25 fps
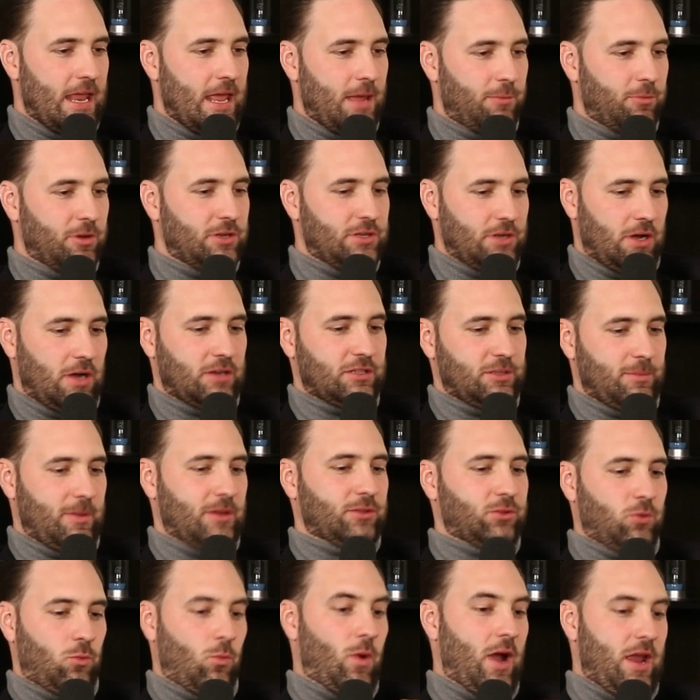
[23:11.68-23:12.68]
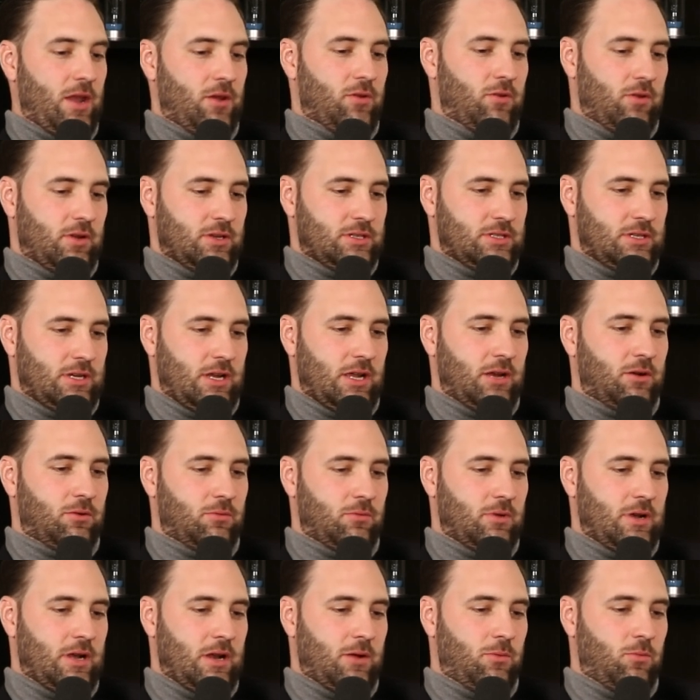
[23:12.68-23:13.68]
And we talked about the white noise, and
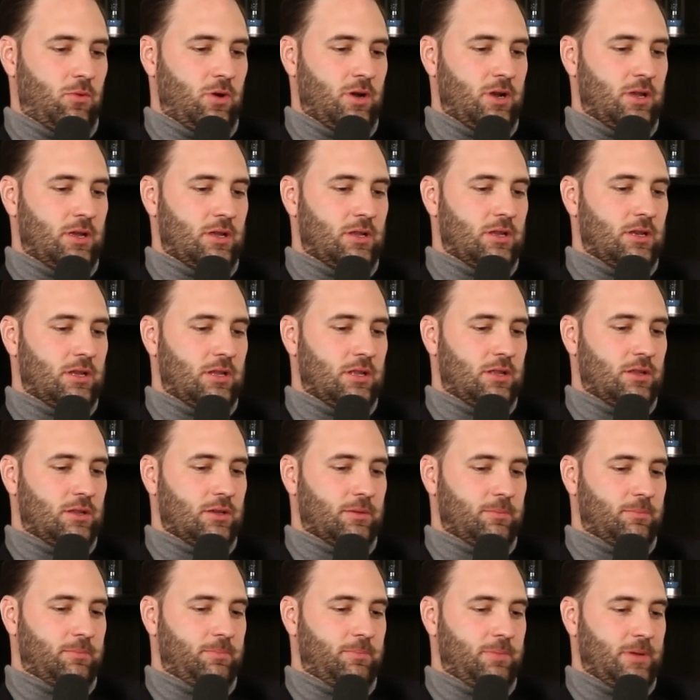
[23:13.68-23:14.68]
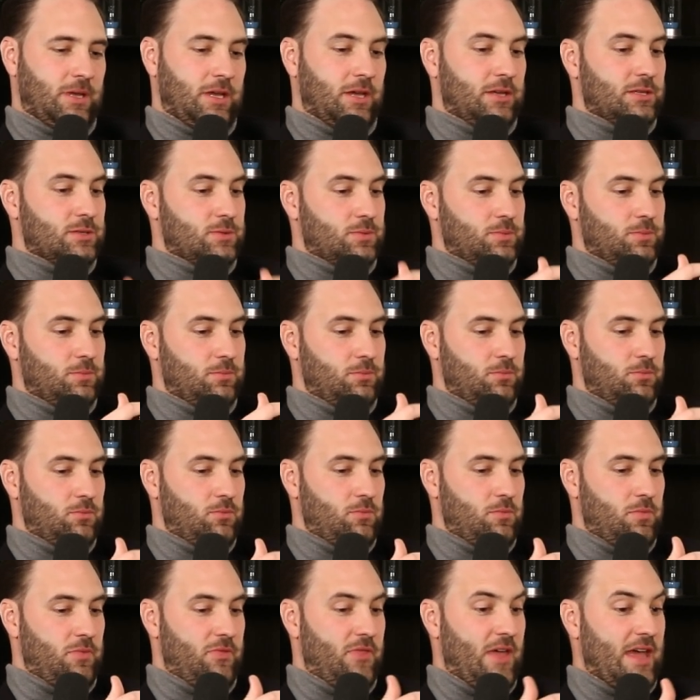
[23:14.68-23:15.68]
I want to, because
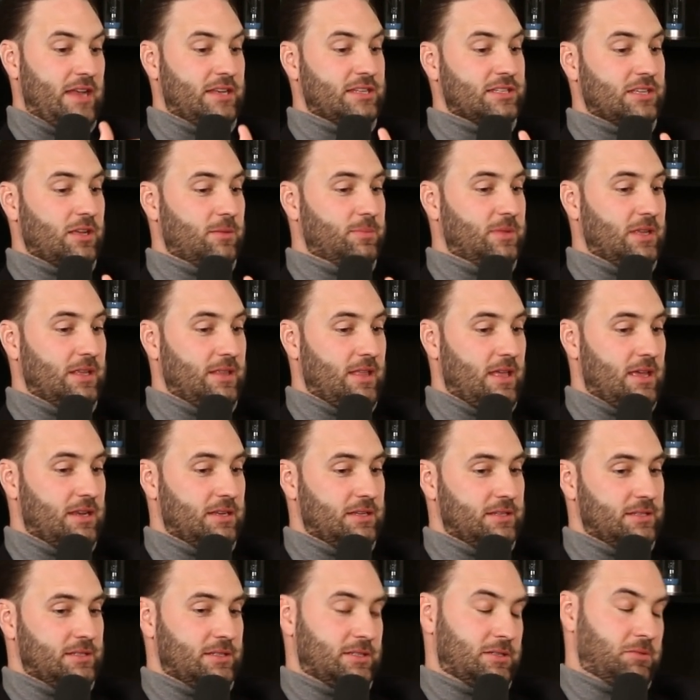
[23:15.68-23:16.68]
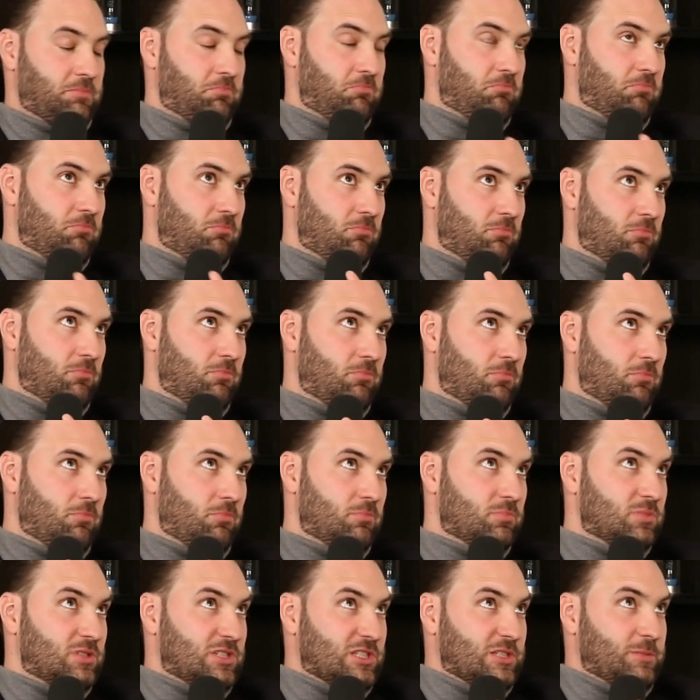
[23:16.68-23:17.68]
that's something that is
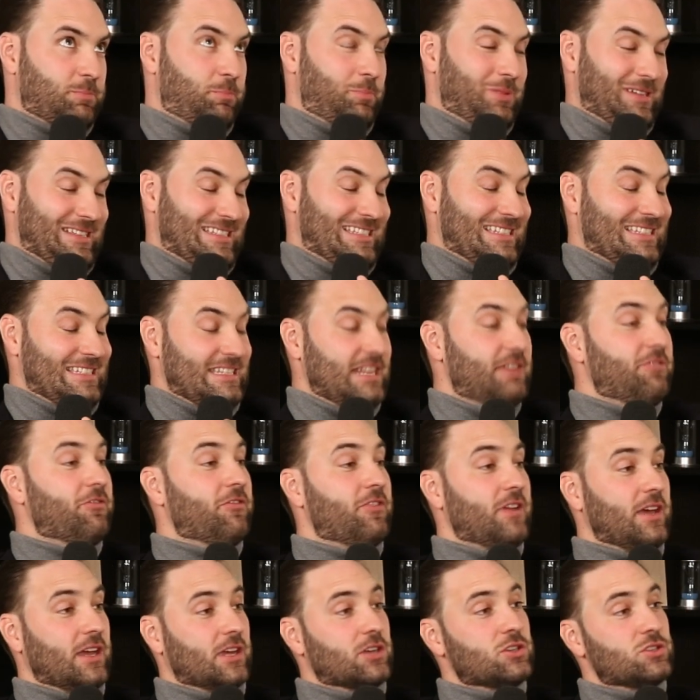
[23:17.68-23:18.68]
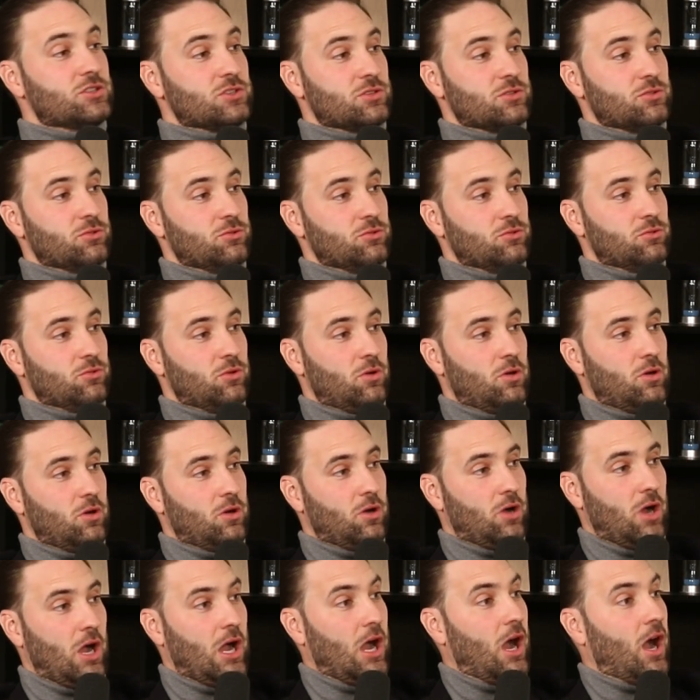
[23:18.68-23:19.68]
specific to
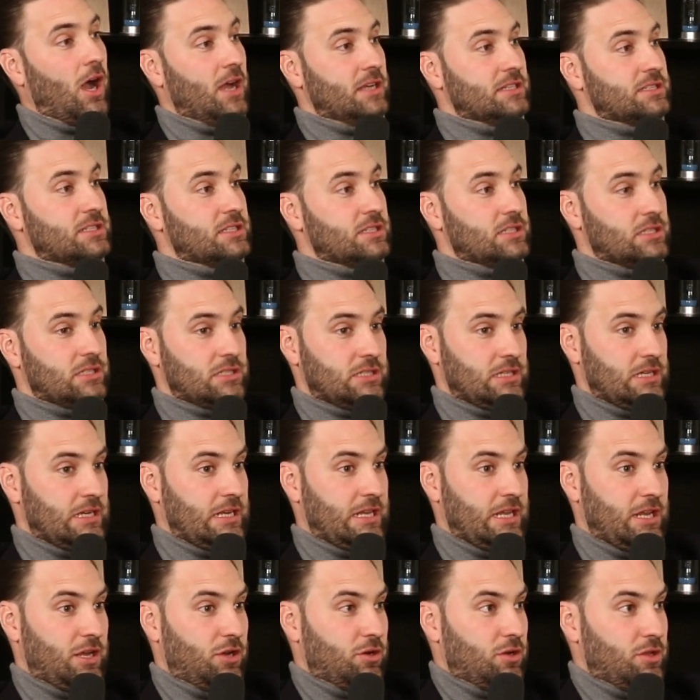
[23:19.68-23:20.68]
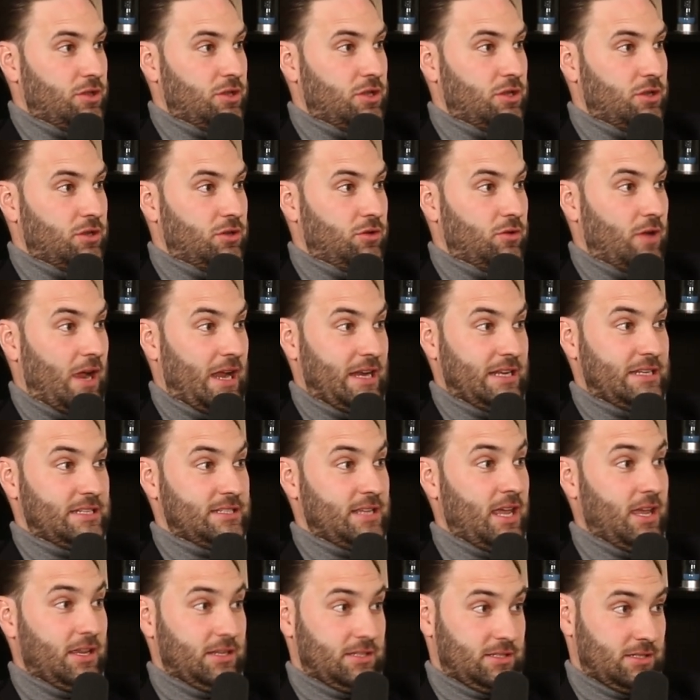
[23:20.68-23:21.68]
us here in the United
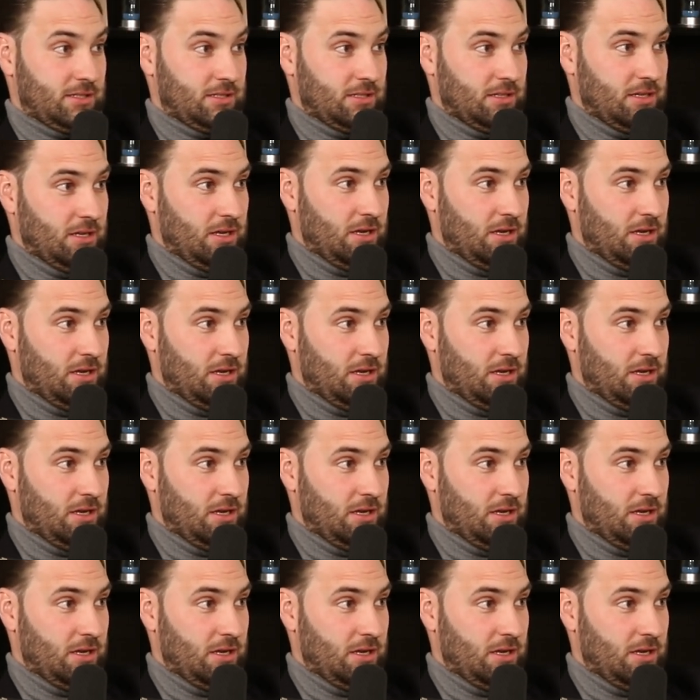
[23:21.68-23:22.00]
States.